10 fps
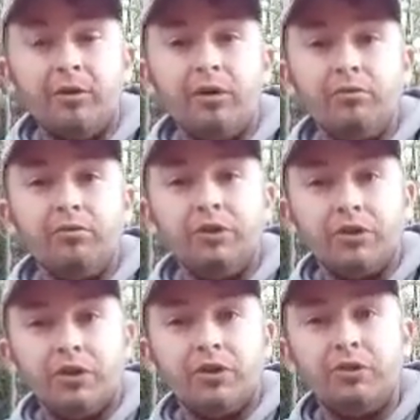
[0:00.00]
Well,
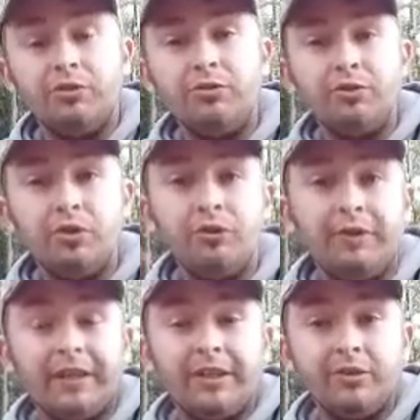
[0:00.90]
the two
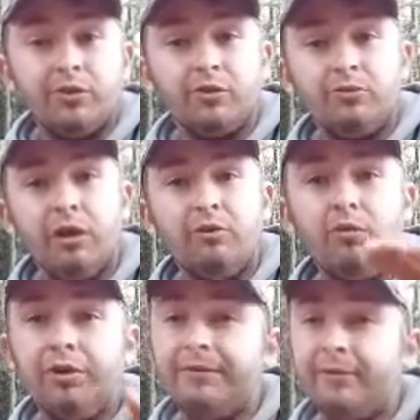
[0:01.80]
new venues, well,
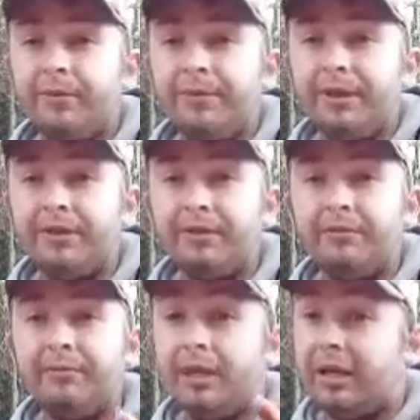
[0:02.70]
one of them we've been
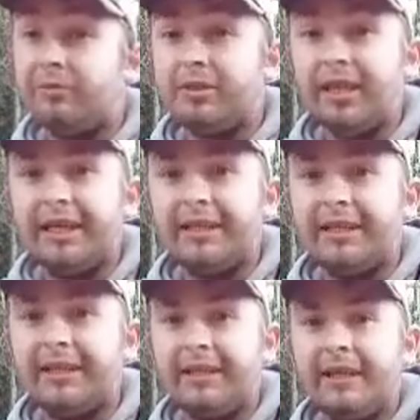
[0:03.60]
to, but that was day.